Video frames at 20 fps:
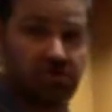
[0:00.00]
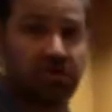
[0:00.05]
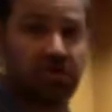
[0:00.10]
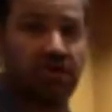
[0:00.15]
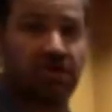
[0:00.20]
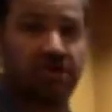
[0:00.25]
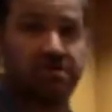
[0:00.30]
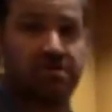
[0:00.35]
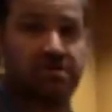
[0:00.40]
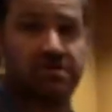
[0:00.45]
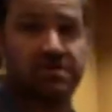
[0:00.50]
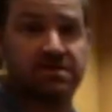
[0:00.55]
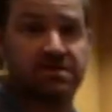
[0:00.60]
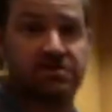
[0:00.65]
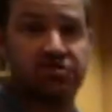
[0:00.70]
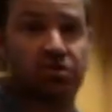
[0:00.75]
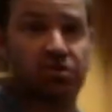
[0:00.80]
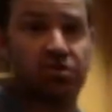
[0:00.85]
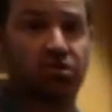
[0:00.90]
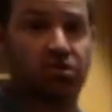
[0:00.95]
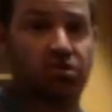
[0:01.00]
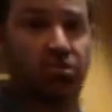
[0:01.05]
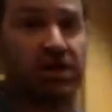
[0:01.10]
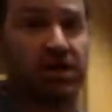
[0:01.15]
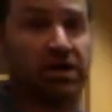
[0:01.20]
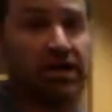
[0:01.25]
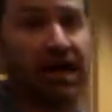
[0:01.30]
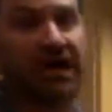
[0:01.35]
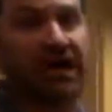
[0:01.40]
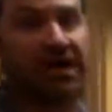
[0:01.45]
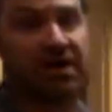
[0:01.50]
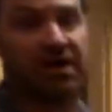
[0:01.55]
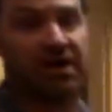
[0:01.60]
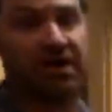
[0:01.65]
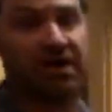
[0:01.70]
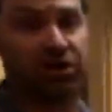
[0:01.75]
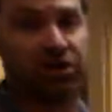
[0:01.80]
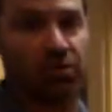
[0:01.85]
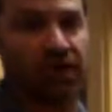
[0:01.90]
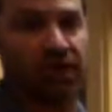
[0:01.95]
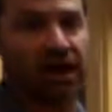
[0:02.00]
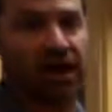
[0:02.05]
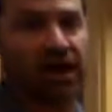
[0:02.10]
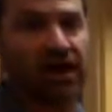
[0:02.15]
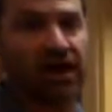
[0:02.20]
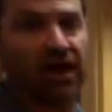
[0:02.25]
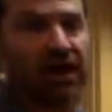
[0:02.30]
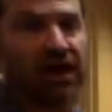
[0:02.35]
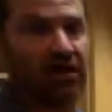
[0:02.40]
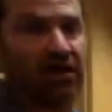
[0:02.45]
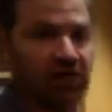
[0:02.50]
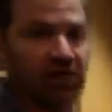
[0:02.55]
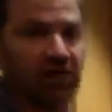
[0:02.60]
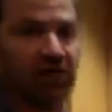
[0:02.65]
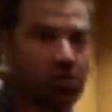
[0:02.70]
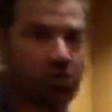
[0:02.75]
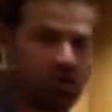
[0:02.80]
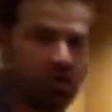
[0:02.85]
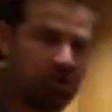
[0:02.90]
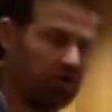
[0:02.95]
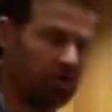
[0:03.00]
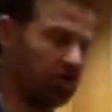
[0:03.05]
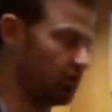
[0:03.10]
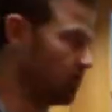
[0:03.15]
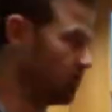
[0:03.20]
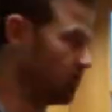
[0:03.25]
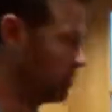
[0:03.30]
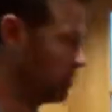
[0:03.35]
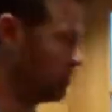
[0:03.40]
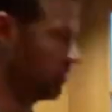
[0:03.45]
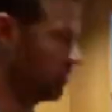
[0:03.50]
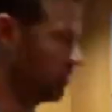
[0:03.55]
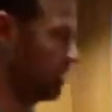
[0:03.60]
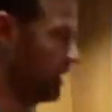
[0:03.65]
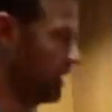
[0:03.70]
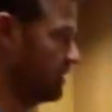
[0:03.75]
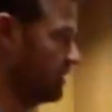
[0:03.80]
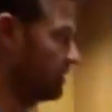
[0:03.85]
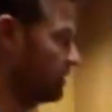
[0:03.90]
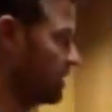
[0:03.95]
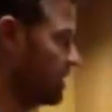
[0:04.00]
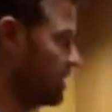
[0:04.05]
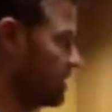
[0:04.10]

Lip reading: as a business owner, you would not hire that worker, okay?